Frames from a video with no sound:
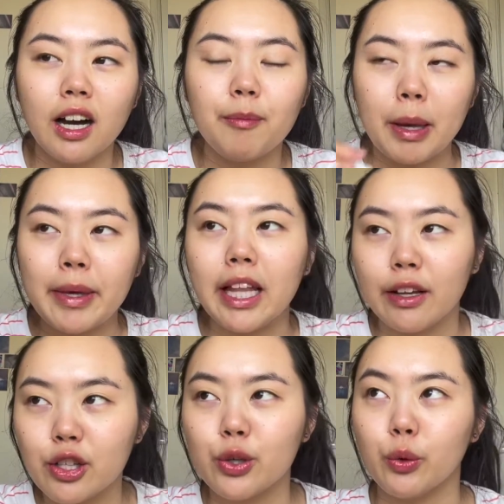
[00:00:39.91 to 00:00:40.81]
maybe
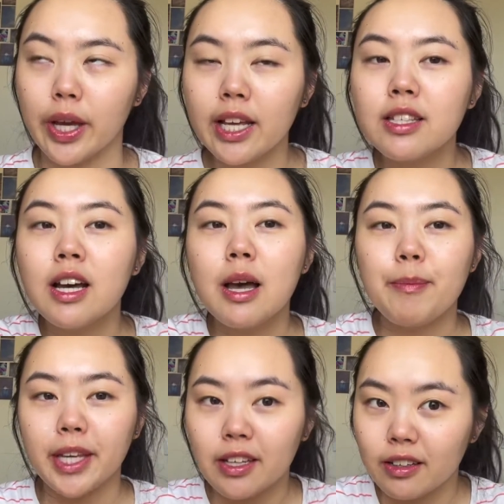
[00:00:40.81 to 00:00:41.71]
like 2 weeks,
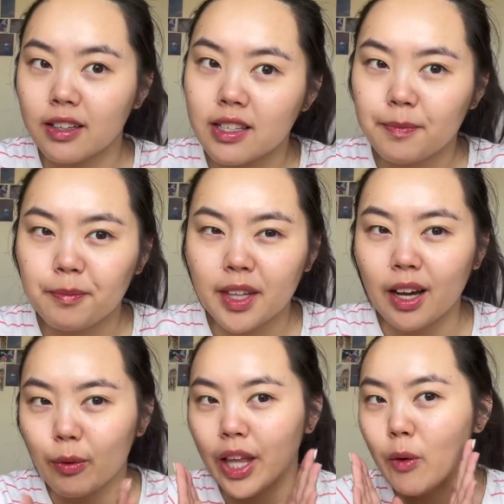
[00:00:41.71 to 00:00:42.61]
because
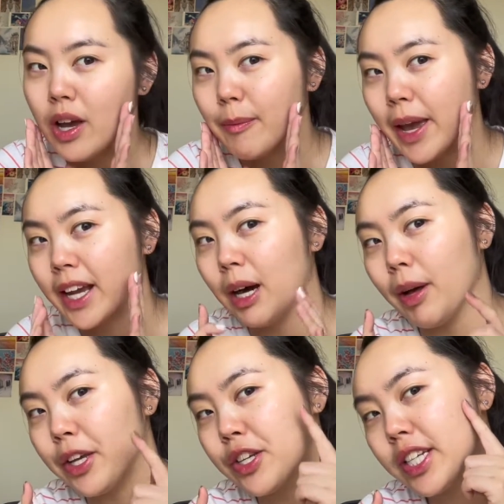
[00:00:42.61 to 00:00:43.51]
when I wear makeup
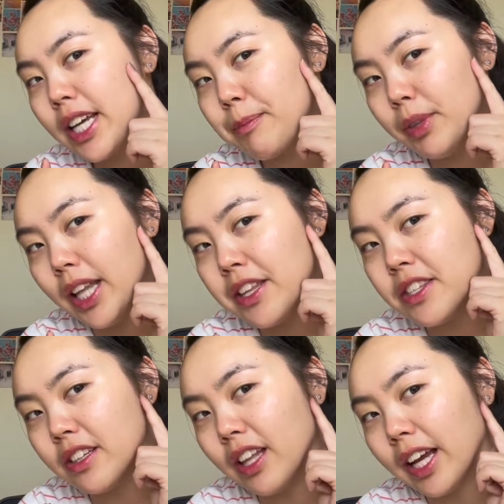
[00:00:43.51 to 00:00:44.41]
I usually like blend
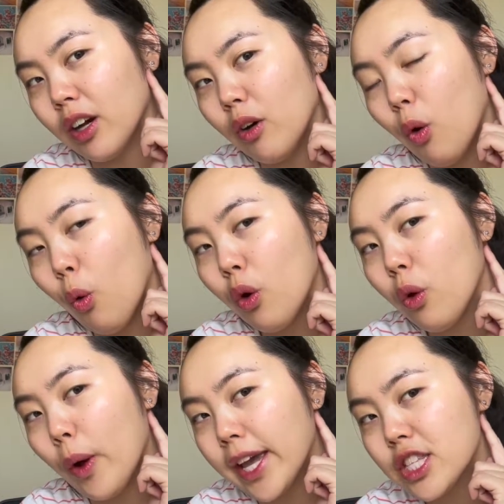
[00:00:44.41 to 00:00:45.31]
it like all the
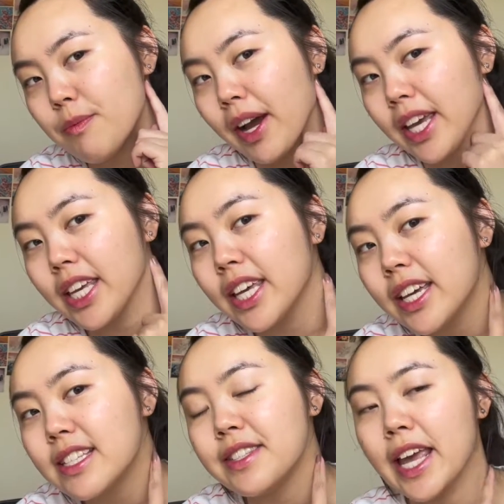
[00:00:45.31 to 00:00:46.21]
way to my
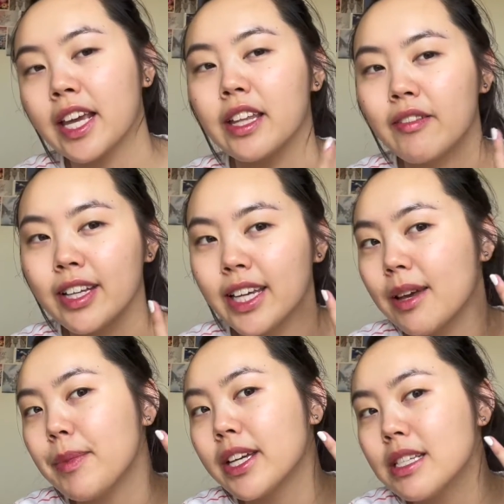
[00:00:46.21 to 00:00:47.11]
ears, neck and everything,
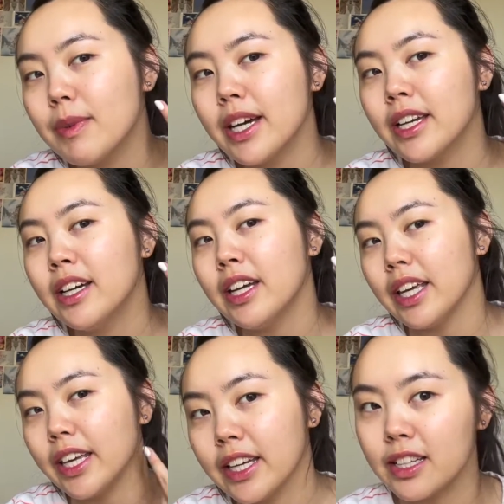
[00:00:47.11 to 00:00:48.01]
and because my
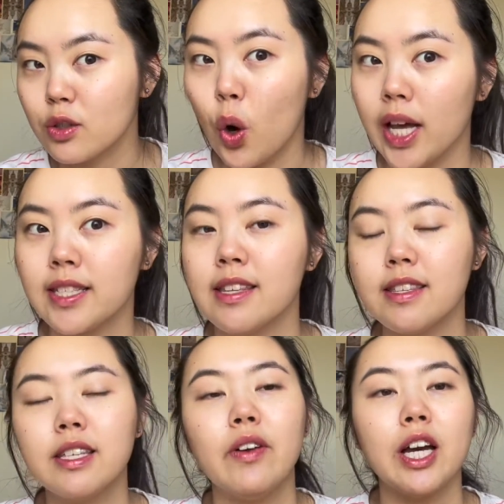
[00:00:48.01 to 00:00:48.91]
ear is quite
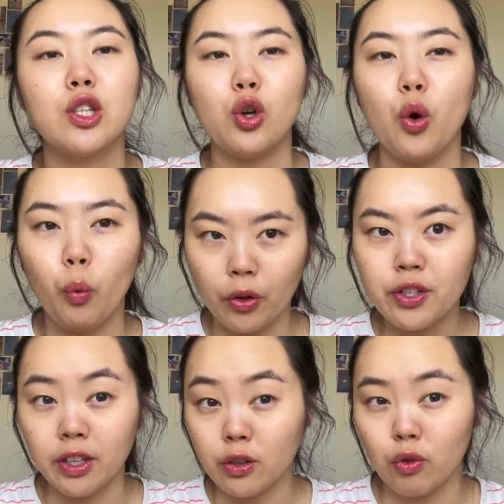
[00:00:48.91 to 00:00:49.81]
sensitive I don't want to
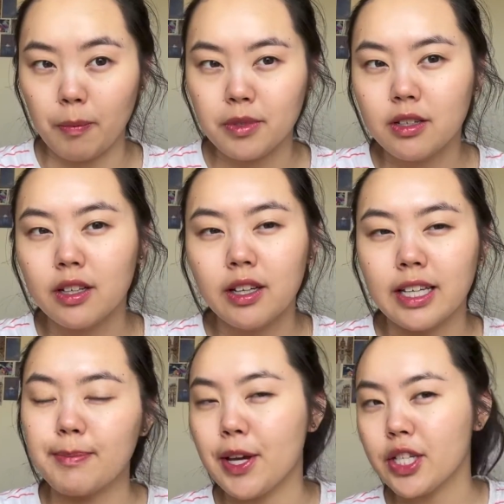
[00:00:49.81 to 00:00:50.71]
disrupt it,
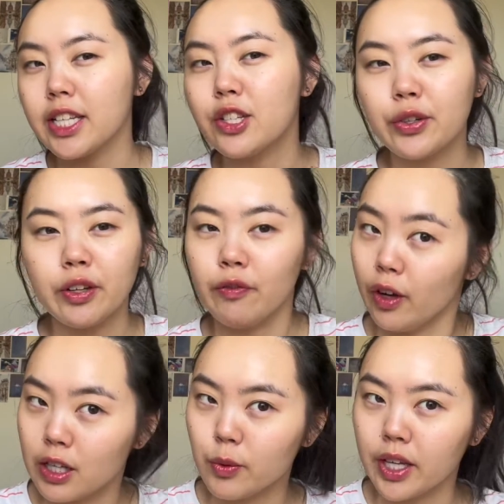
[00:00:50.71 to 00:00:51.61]
especially during the
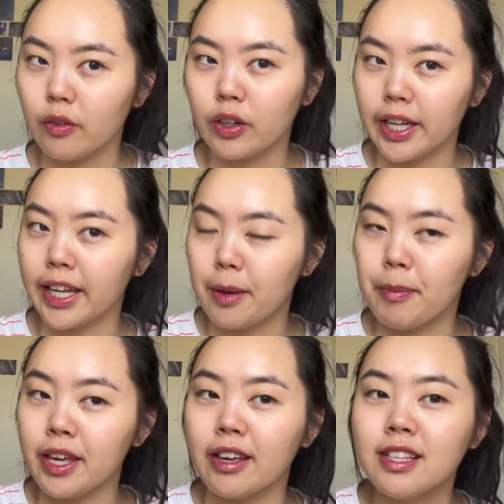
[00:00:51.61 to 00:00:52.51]
first week of getting it
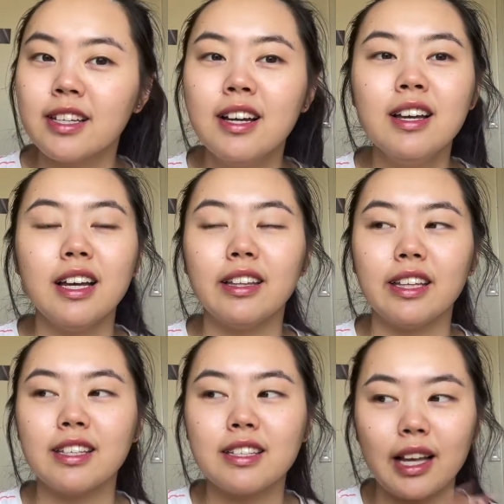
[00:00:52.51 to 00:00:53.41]
pierced, and
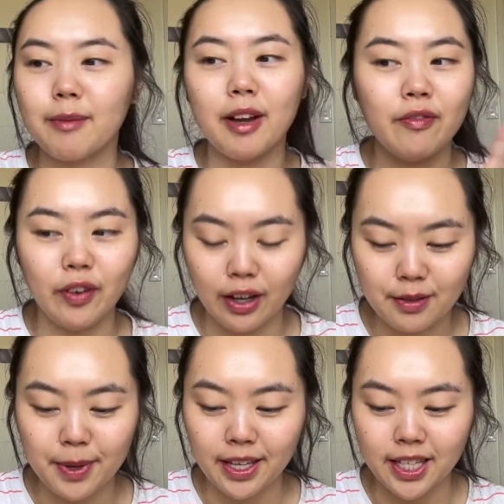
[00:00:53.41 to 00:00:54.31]
this is like my first
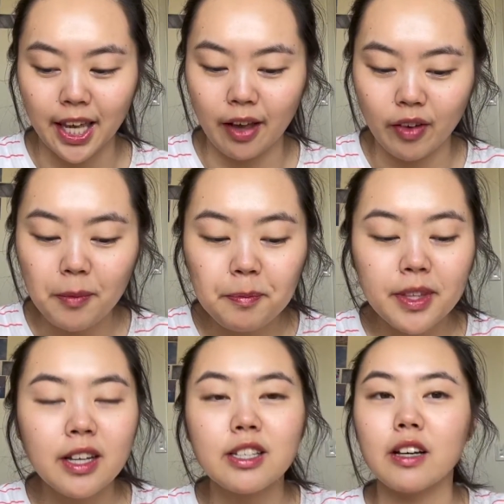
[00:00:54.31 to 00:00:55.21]
piercing ever.
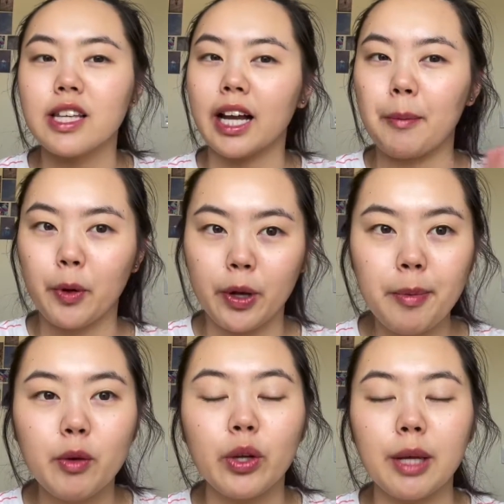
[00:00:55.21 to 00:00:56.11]
So I was like, I'm going to
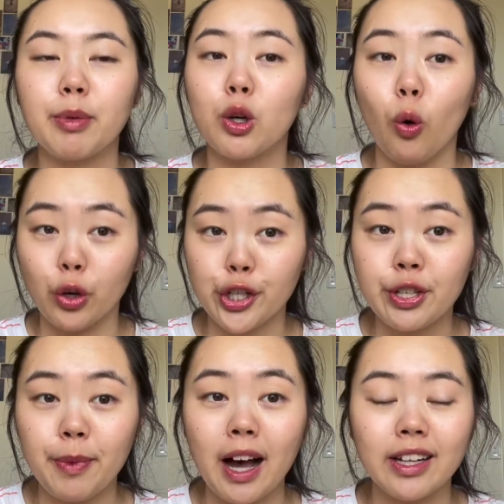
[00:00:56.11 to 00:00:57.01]
be really precautious
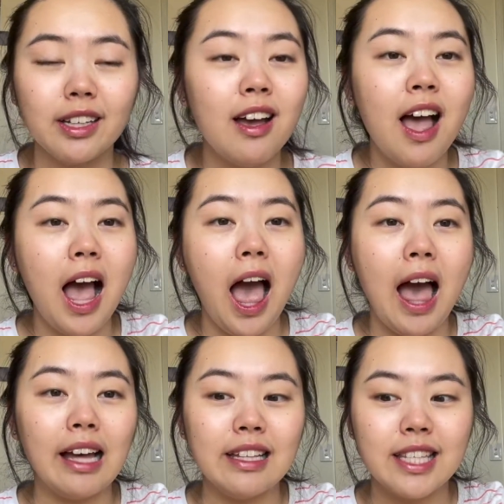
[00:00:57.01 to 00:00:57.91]
about it
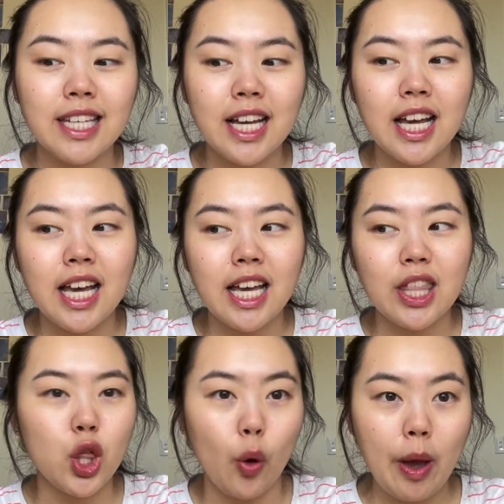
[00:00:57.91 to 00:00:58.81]
and
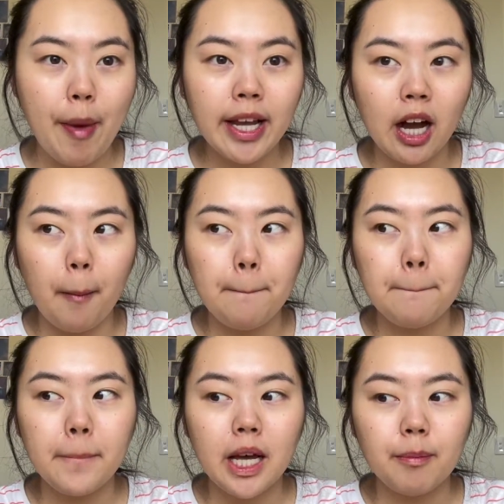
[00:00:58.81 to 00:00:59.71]
not wear makeup.
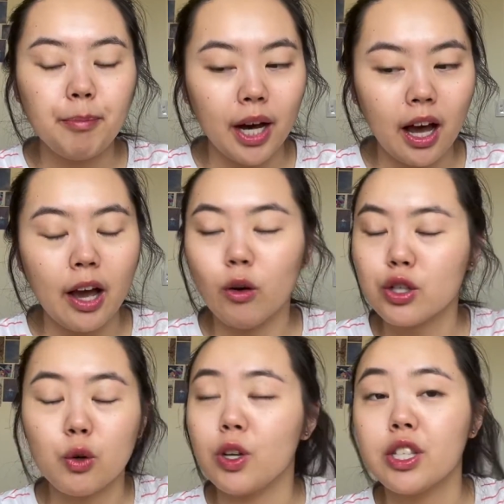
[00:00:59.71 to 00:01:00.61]
But I
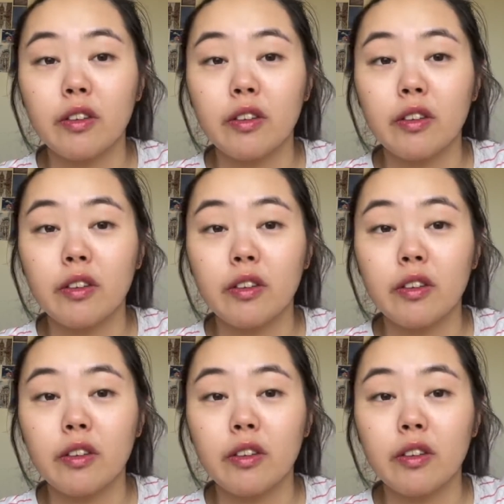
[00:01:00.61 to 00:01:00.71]
also want to